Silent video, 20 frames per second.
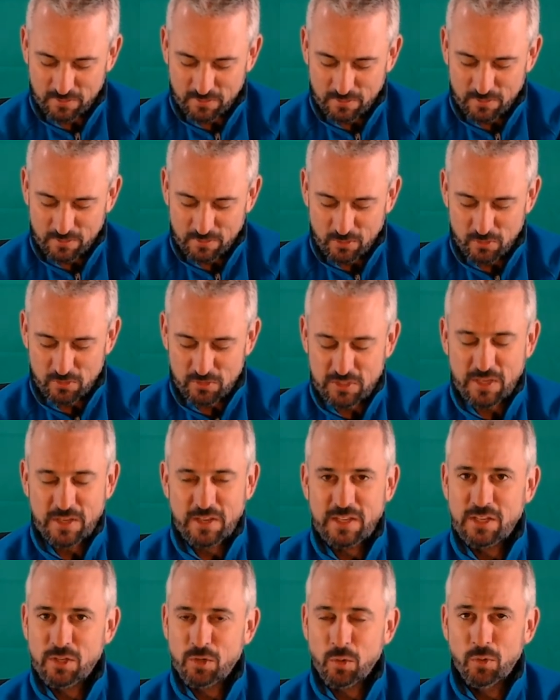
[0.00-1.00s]
who said he
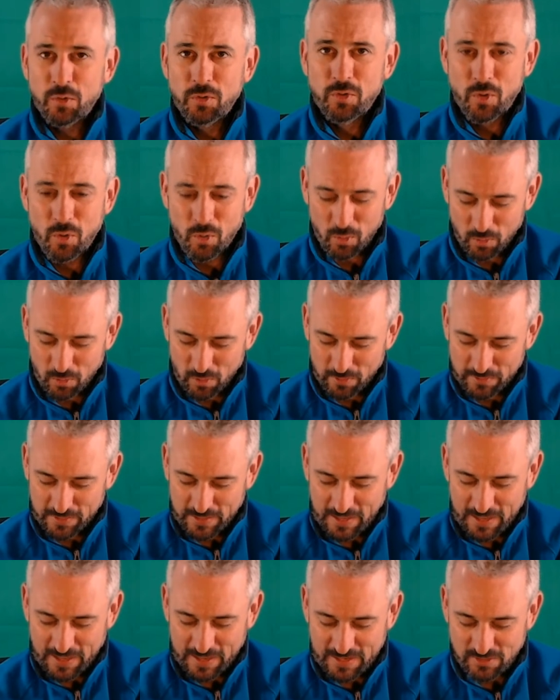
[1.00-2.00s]
could call on the
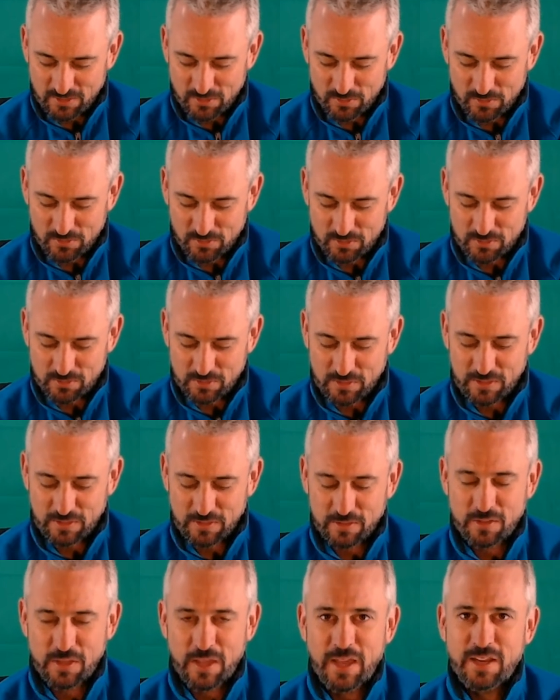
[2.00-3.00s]
angels.
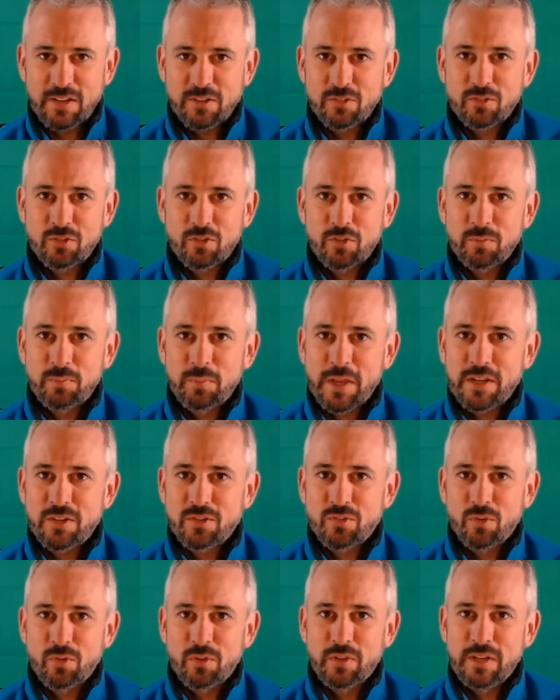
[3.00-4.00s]
The angels could make
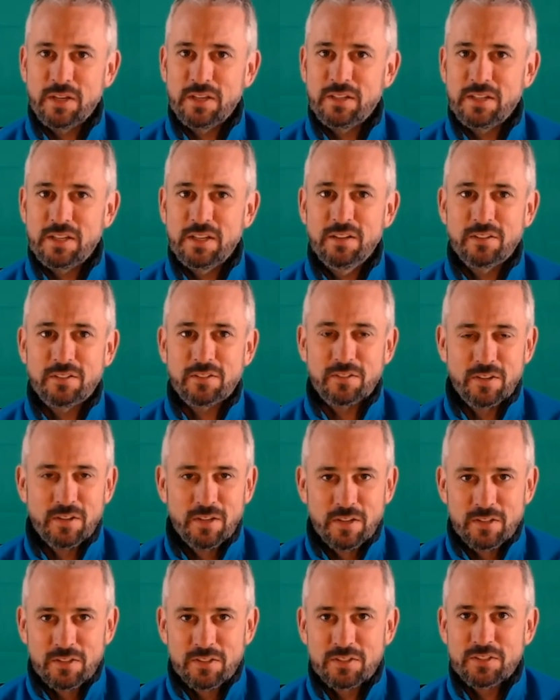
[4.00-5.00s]
sure that he didn't
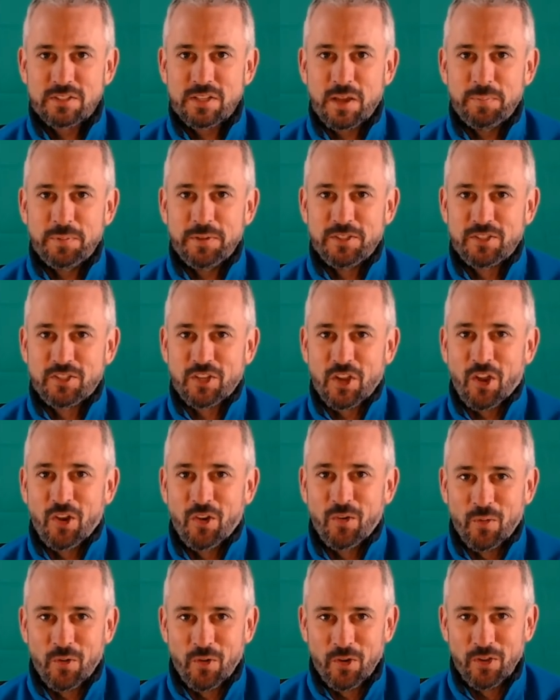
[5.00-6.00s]
stub his toe
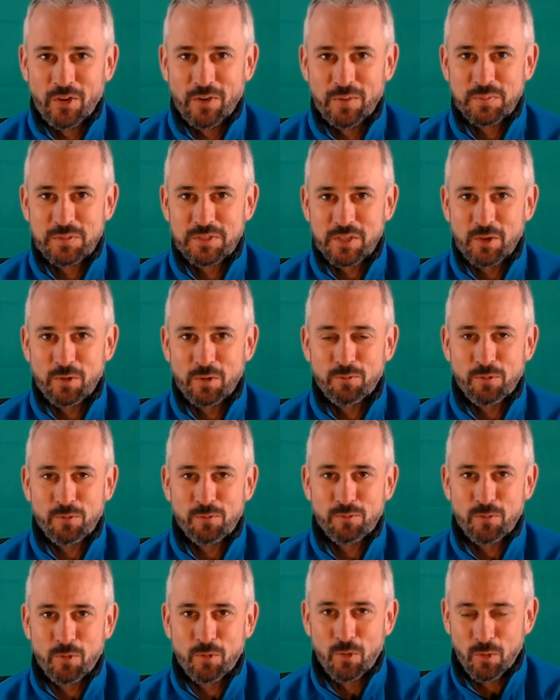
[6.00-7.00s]
or hurt himself or
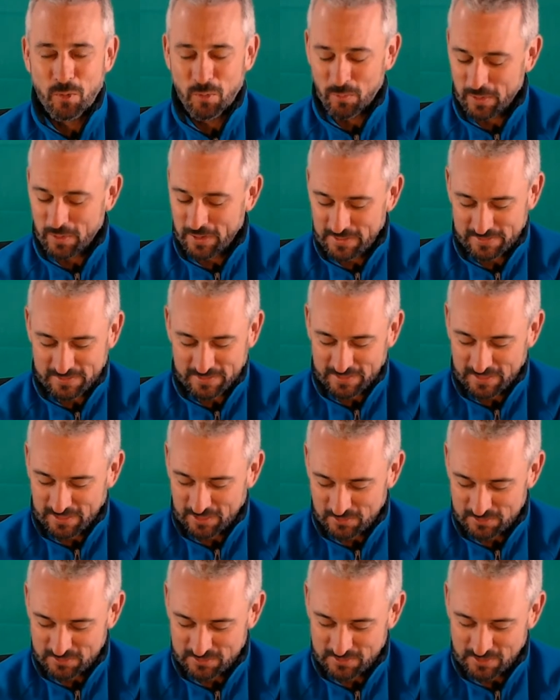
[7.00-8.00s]
fall or anything
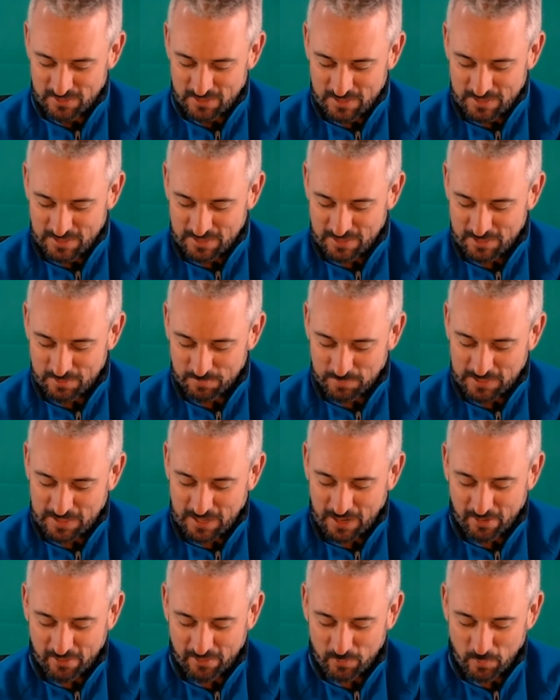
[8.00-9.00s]
else. He could be
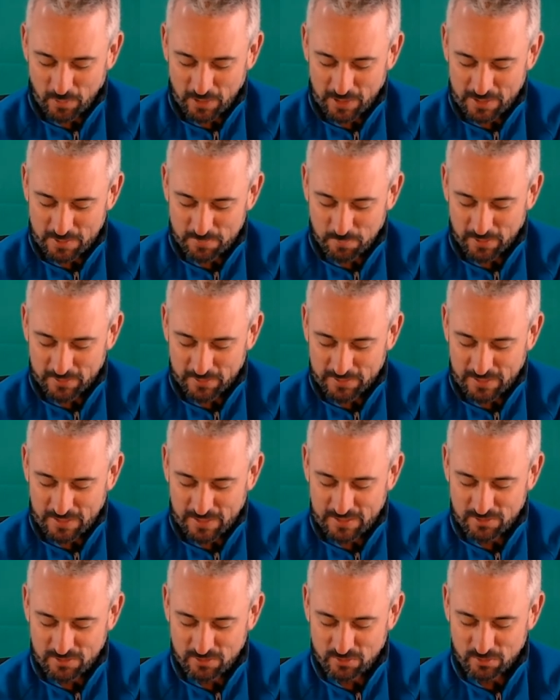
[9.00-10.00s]
carried away by the
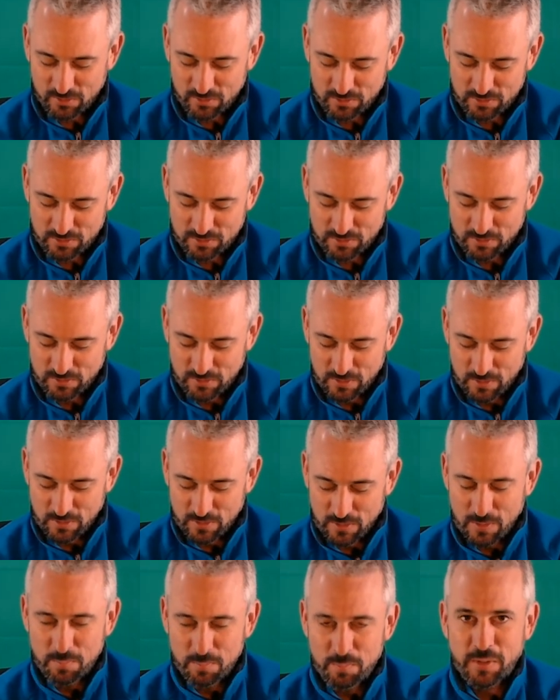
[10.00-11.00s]
angels.
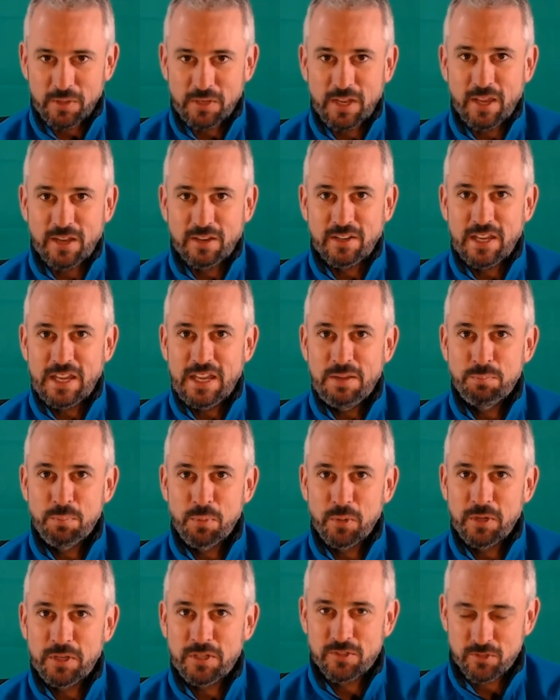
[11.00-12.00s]
But yet he put
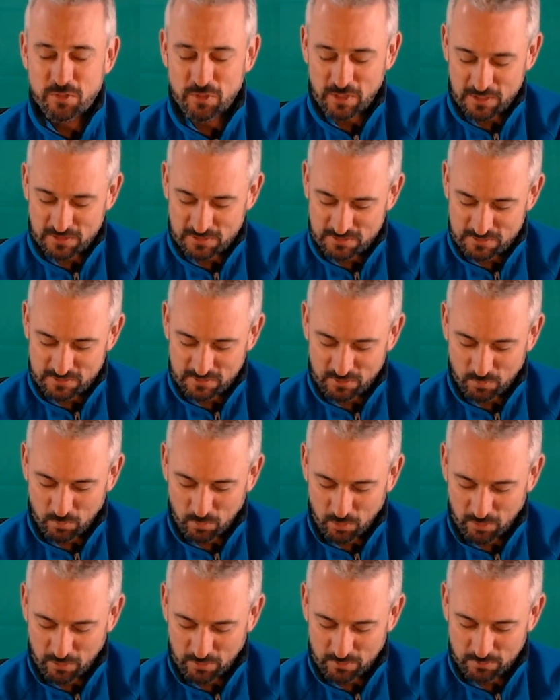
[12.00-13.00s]
his trust in the
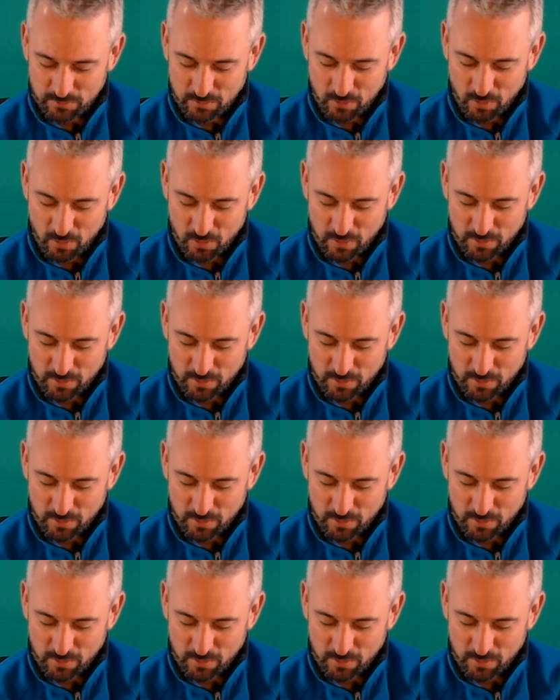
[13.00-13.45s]
word of God.